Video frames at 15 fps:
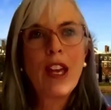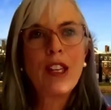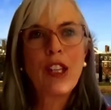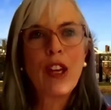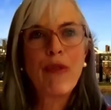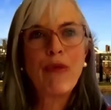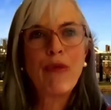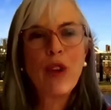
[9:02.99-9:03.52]

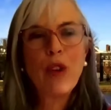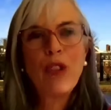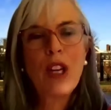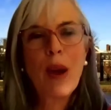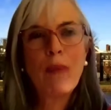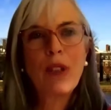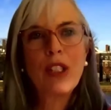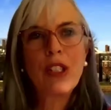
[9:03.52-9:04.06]
So first,
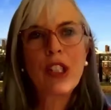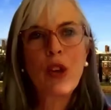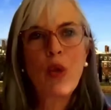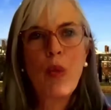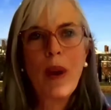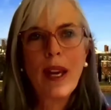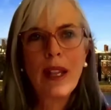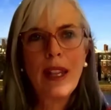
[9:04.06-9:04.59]
I'm just
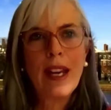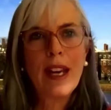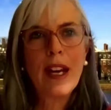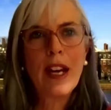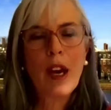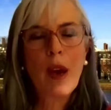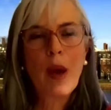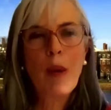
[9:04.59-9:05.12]
quickly
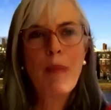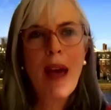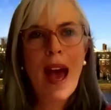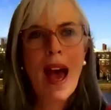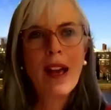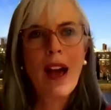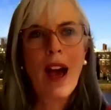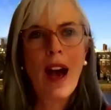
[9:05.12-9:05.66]
going to go
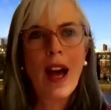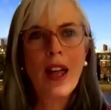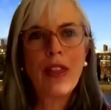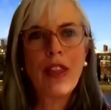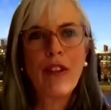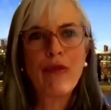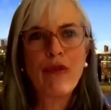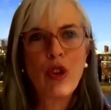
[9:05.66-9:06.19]
back
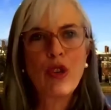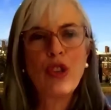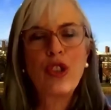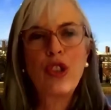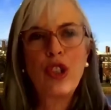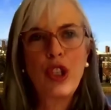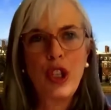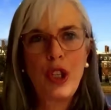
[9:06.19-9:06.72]
on the
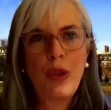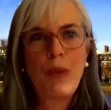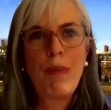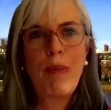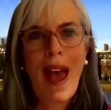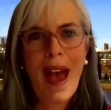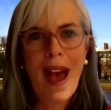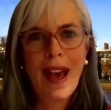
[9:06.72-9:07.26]
first 2
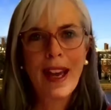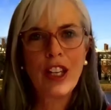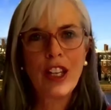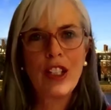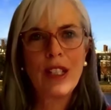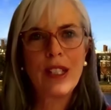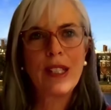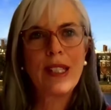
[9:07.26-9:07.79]

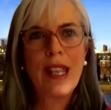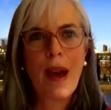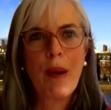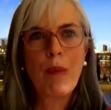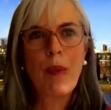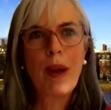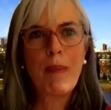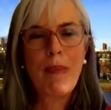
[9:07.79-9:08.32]
packages
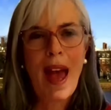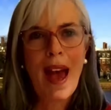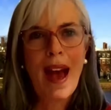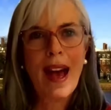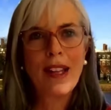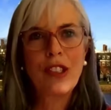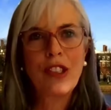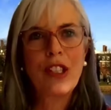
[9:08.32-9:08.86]
that we
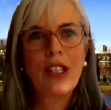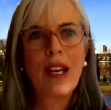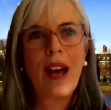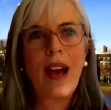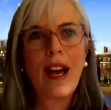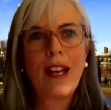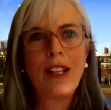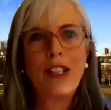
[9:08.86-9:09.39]
passed
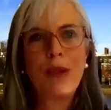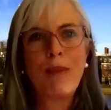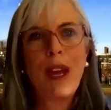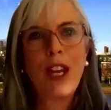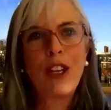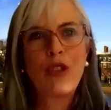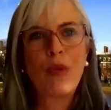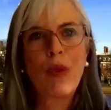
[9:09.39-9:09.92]
to
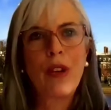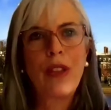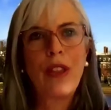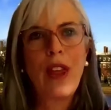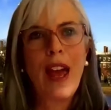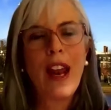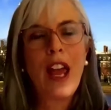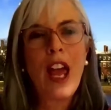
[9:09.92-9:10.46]
make sure
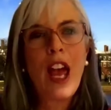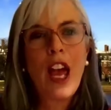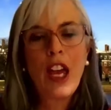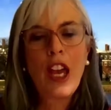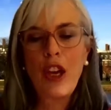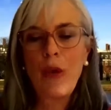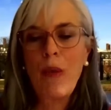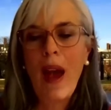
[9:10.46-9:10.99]
that
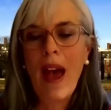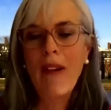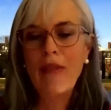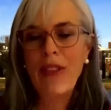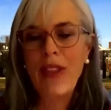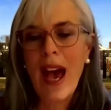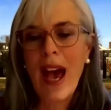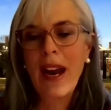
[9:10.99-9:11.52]
you
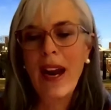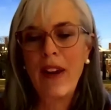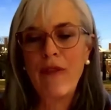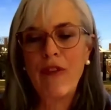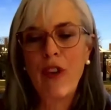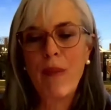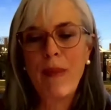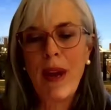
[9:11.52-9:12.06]
have that
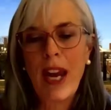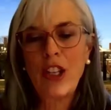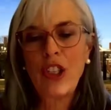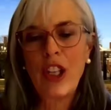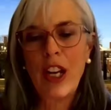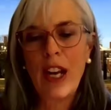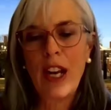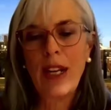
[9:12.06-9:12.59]

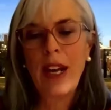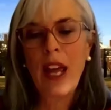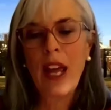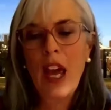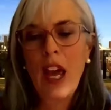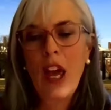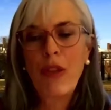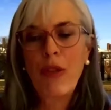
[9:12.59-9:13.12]
information.
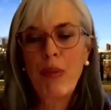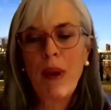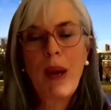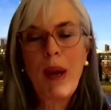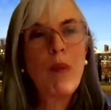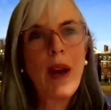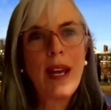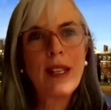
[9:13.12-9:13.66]

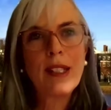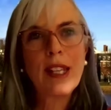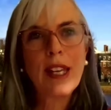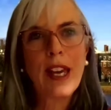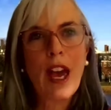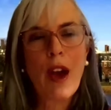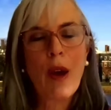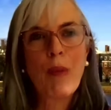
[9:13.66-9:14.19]
3 weeks
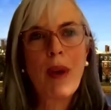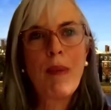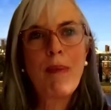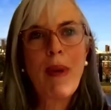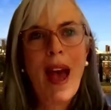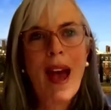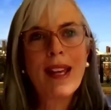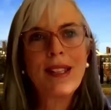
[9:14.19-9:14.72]
ago, we
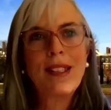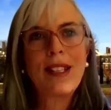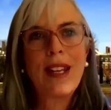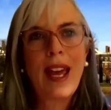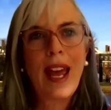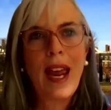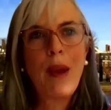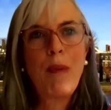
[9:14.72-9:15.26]
passed
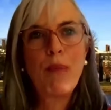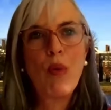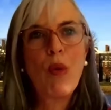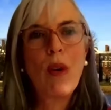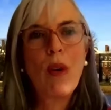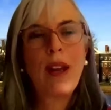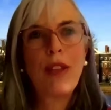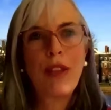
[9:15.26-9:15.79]
an
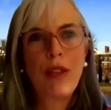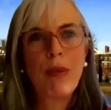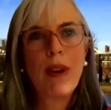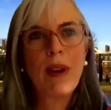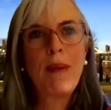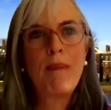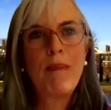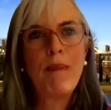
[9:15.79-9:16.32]

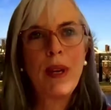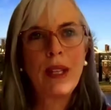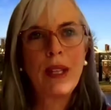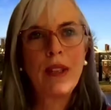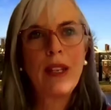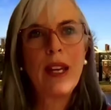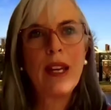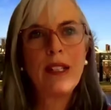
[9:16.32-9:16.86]
$8.3
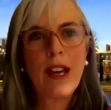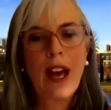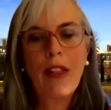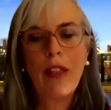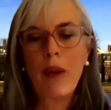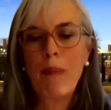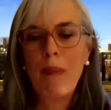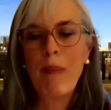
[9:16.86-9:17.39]
billion
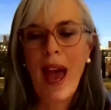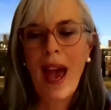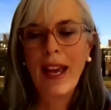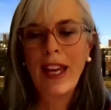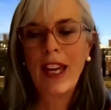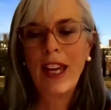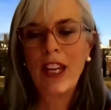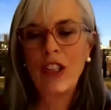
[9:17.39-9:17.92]

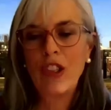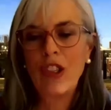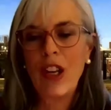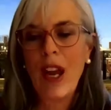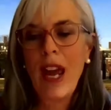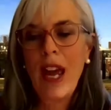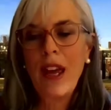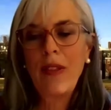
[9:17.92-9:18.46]
package
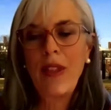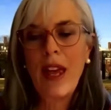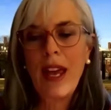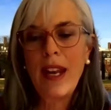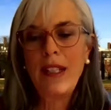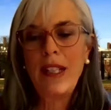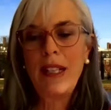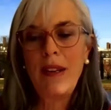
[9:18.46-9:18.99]

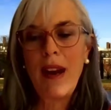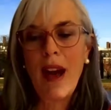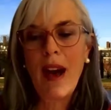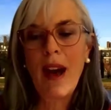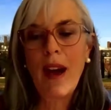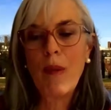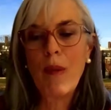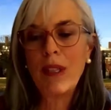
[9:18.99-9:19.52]
that
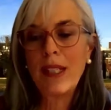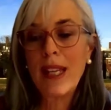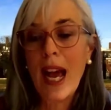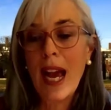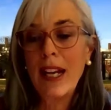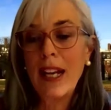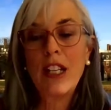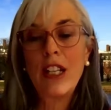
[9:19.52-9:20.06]
was
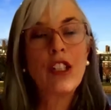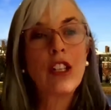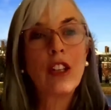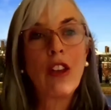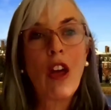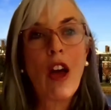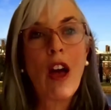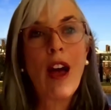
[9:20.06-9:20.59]
signed into
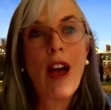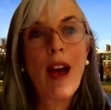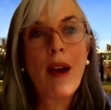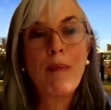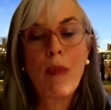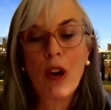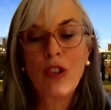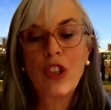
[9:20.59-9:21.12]
law
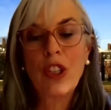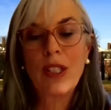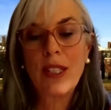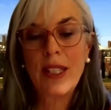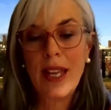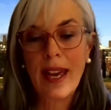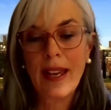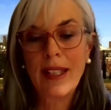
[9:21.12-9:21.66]
on March
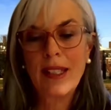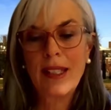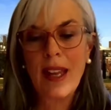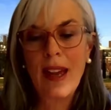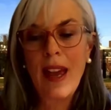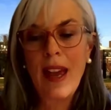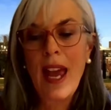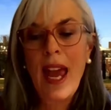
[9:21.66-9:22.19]
6th.
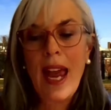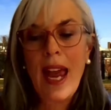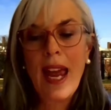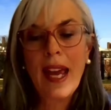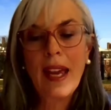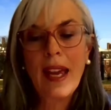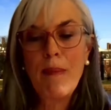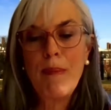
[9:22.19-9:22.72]

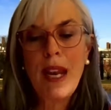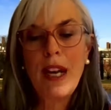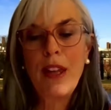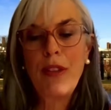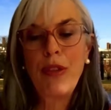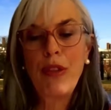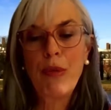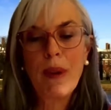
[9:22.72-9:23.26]
It
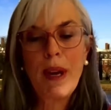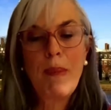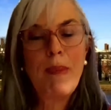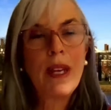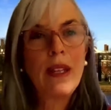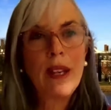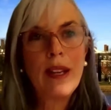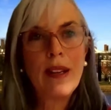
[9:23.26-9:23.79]
committed $3
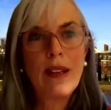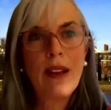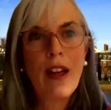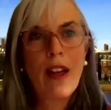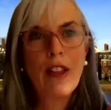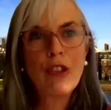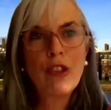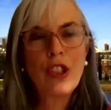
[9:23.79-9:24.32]
billion
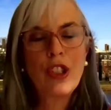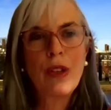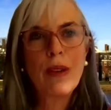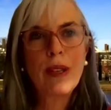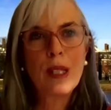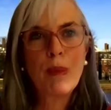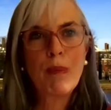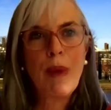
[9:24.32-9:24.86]
to
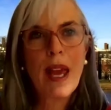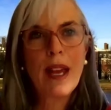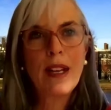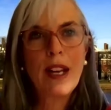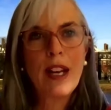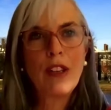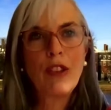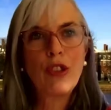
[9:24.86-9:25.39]

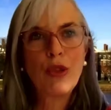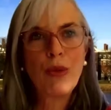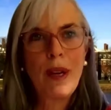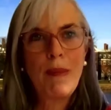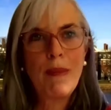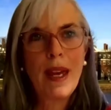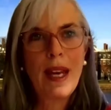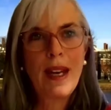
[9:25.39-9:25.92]
expanding
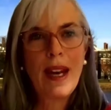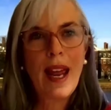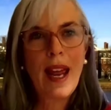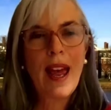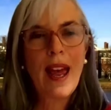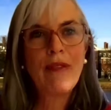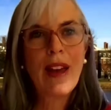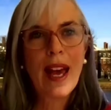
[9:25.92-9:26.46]
treatment
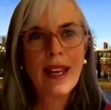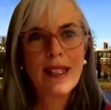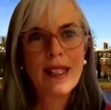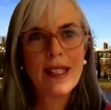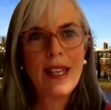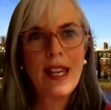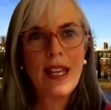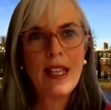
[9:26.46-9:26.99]
and
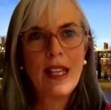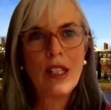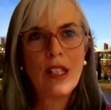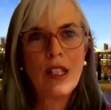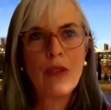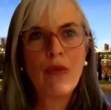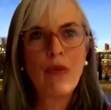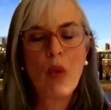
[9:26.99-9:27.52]

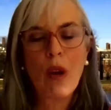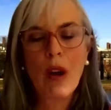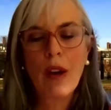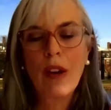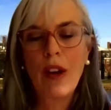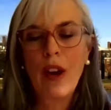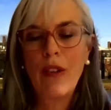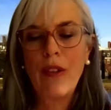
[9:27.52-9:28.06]
vaccines
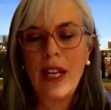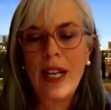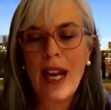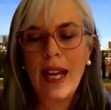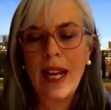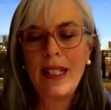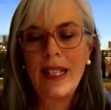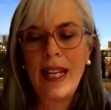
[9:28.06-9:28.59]
for
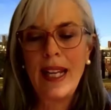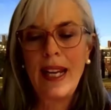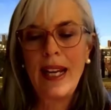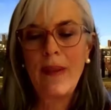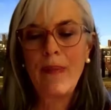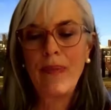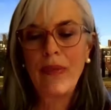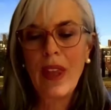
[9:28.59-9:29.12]

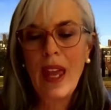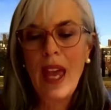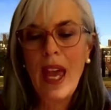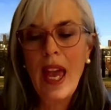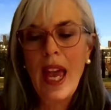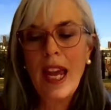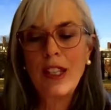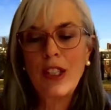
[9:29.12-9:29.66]
COVID-19.
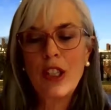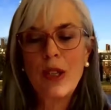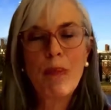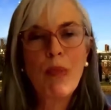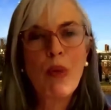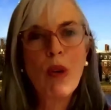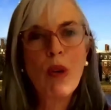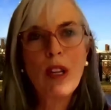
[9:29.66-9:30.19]
It
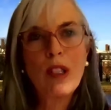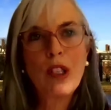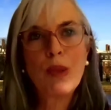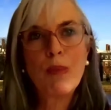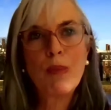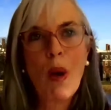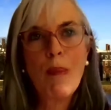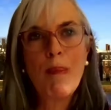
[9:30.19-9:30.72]
supported
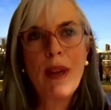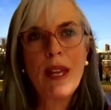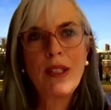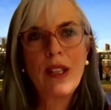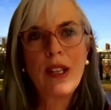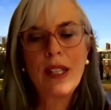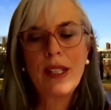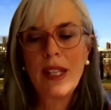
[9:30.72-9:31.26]
small
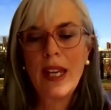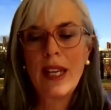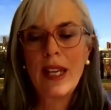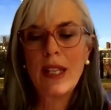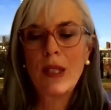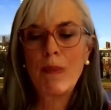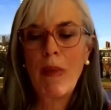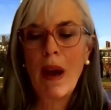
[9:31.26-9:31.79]

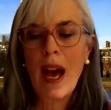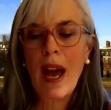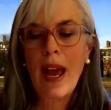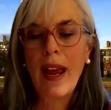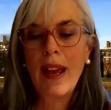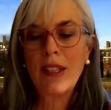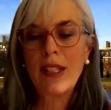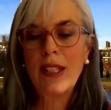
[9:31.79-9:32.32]
businesses
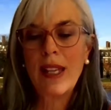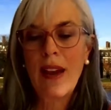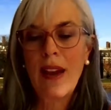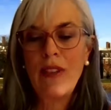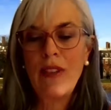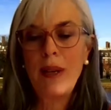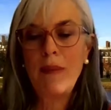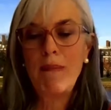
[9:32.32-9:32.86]
by
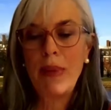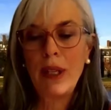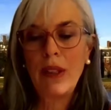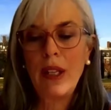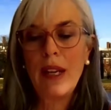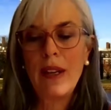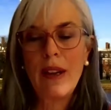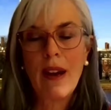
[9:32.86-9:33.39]
$7
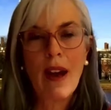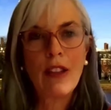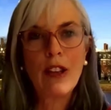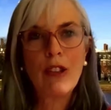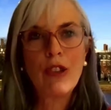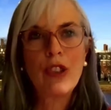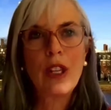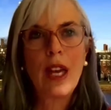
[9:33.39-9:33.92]
billion
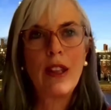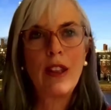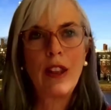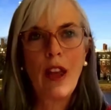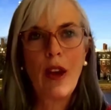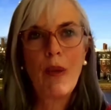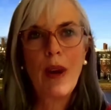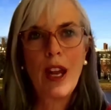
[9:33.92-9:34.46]
in
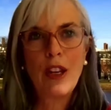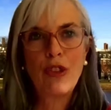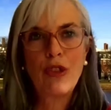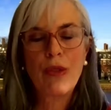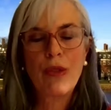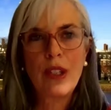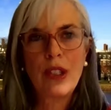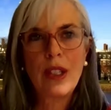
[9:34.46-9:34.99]

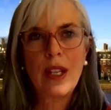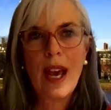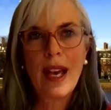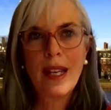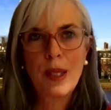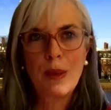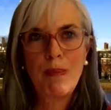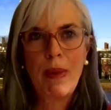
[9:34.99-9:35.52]
low-interest
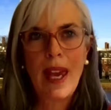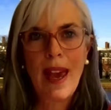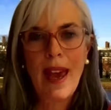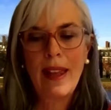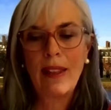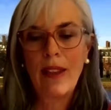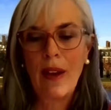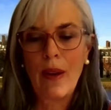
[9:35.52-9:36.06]

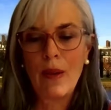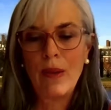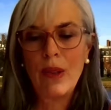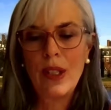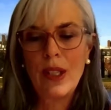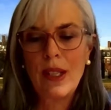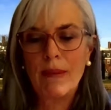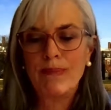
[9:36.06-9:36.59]
SBA
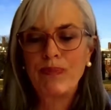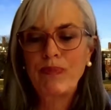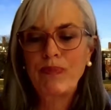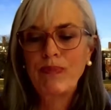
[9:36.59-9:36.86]
loans.